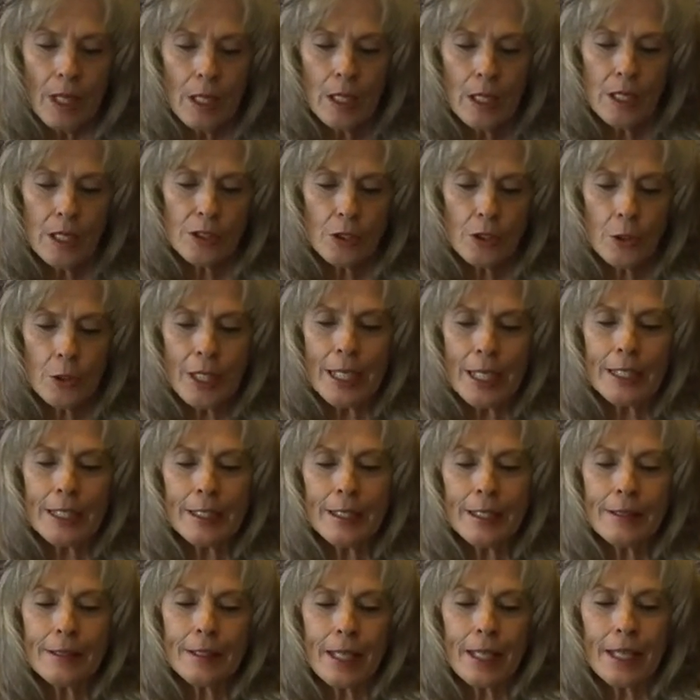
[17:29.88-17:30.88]
So
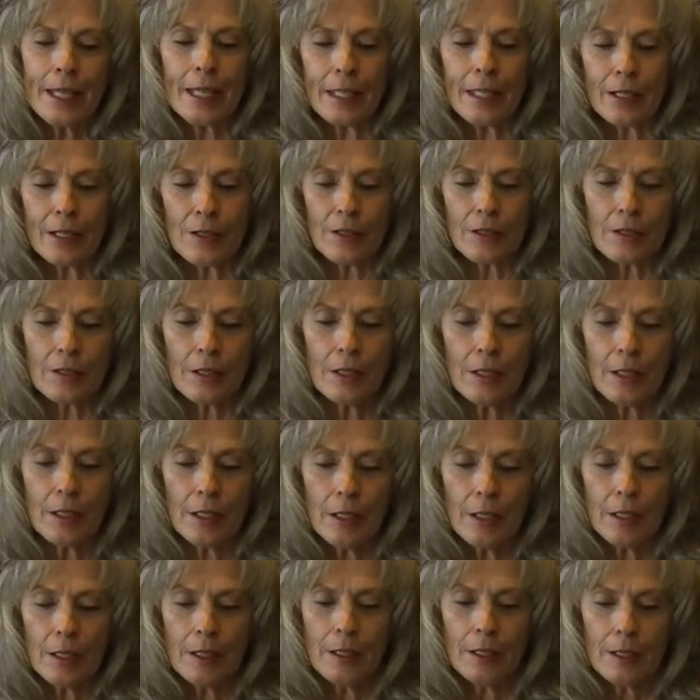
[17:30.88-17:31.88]
hidden things
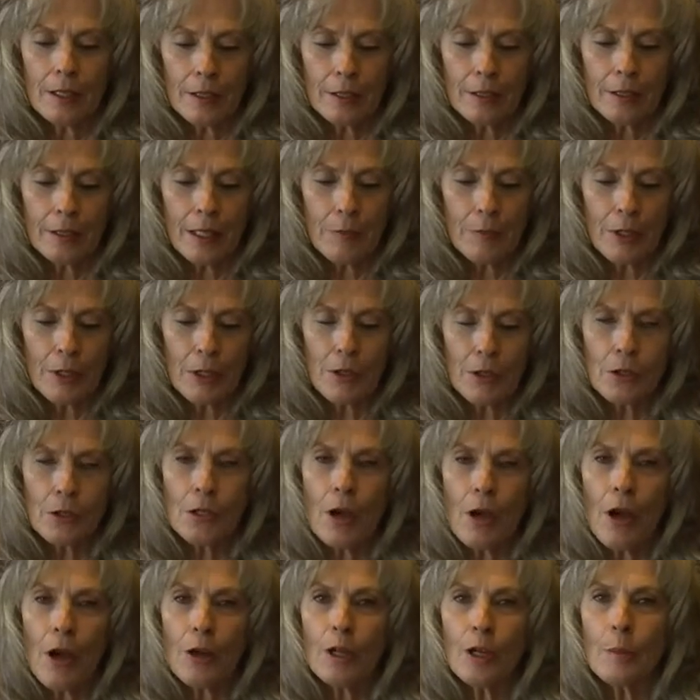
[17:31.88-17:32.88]
that we don't
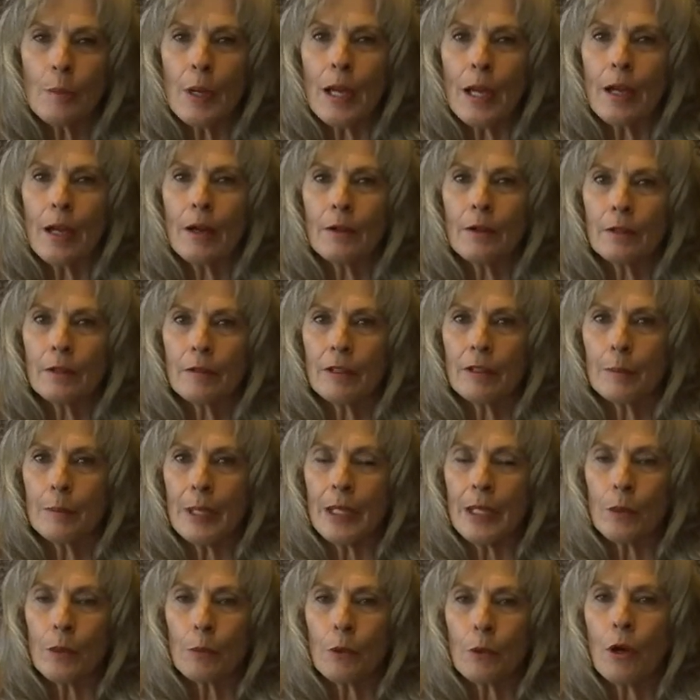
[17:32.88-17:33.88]
talk about, that we
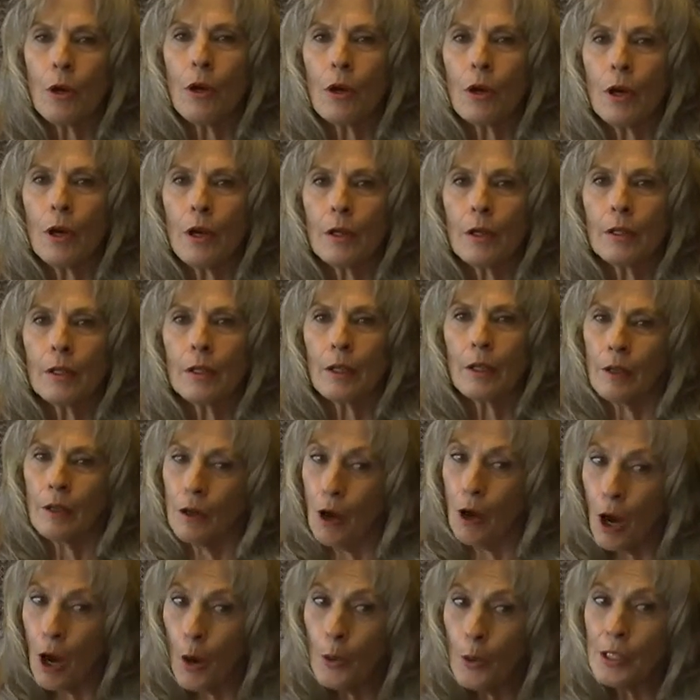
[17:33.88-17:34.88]
make wrong, are
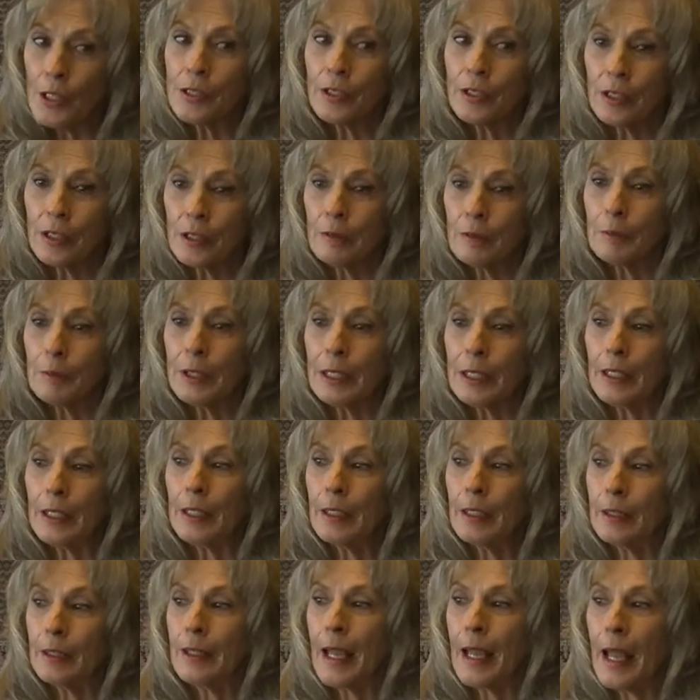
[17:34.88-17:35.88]
always going to
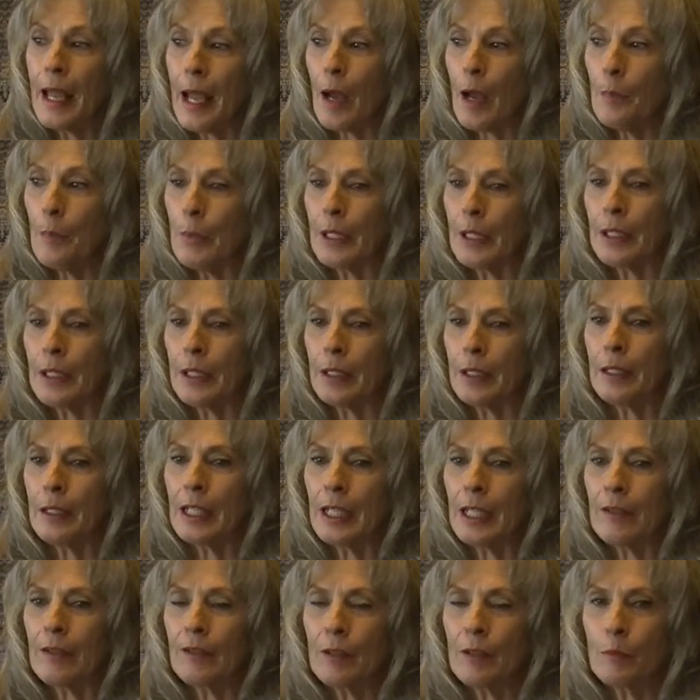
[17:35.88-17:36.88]
be happening
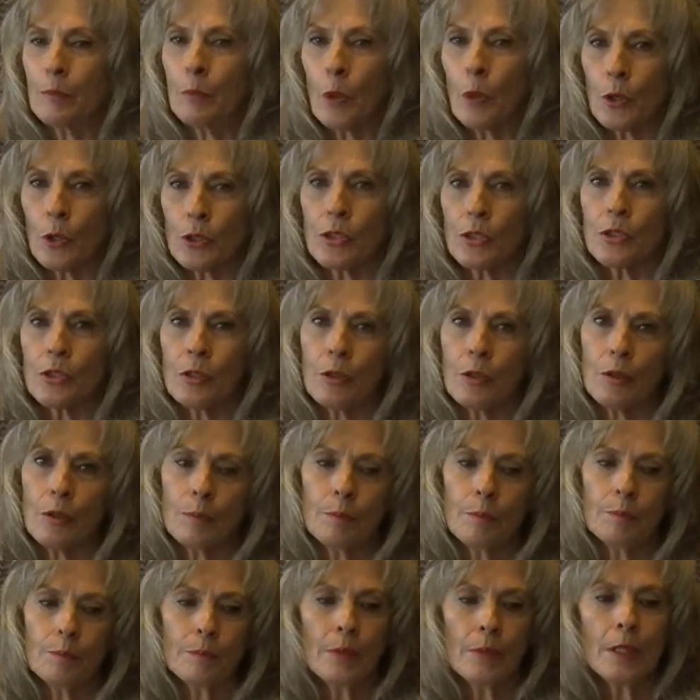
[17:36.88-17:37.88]
even more so.
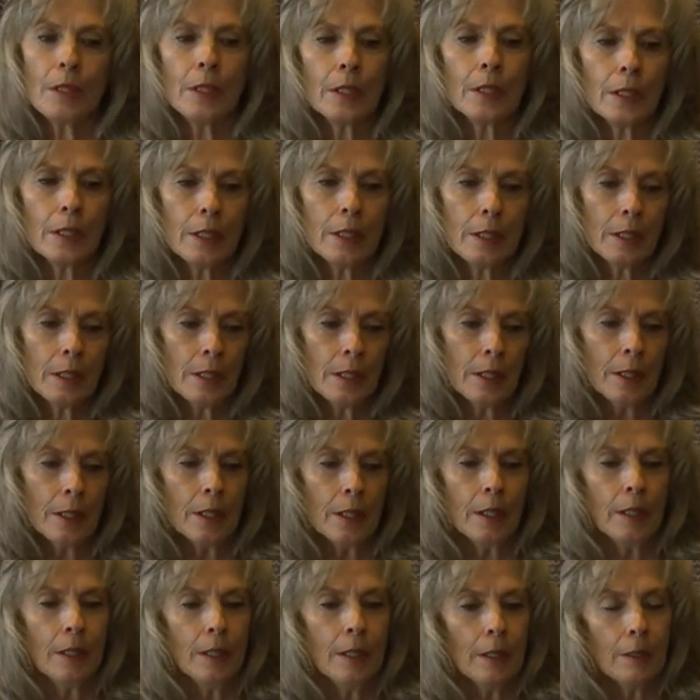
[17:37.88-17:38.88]

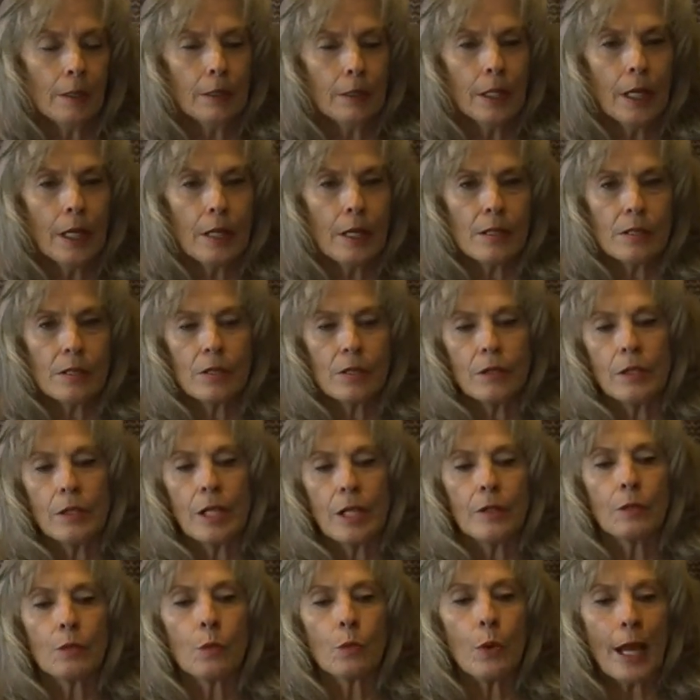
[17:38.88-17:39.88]
Okay, so
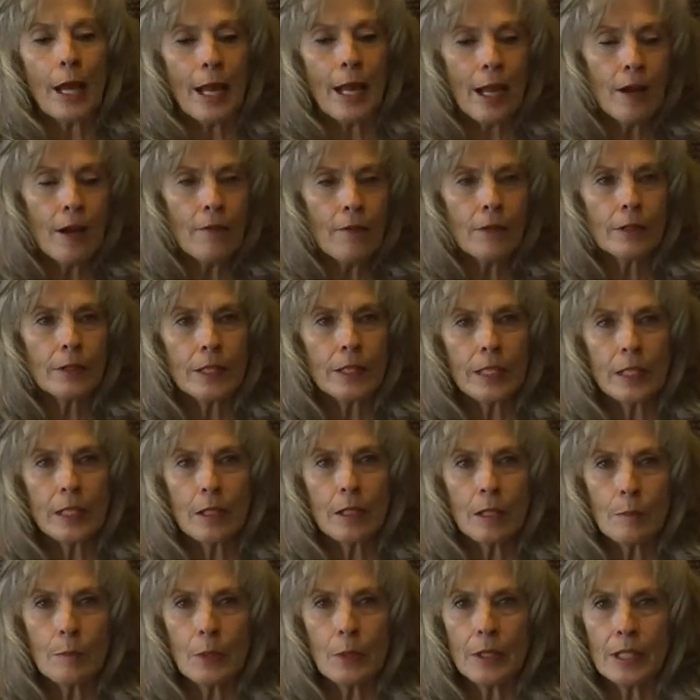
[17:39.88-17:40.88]
unraveling
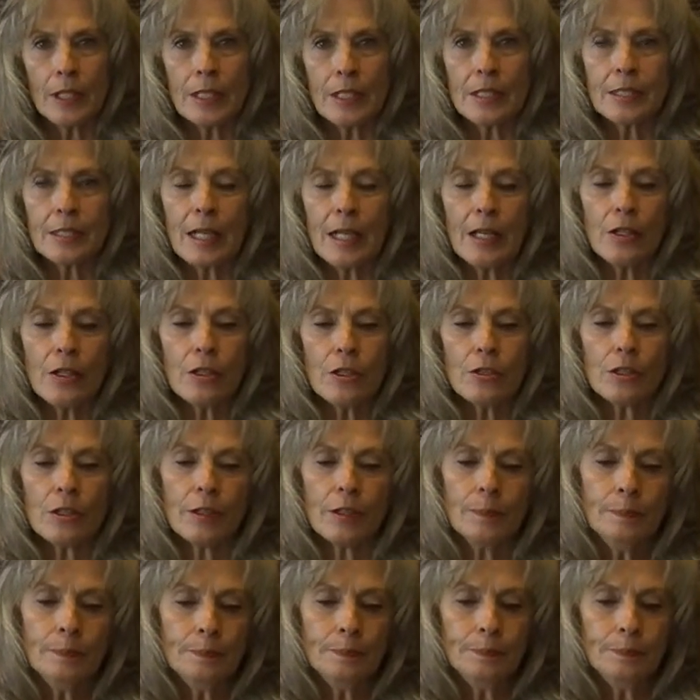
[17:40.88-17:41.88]
molestation,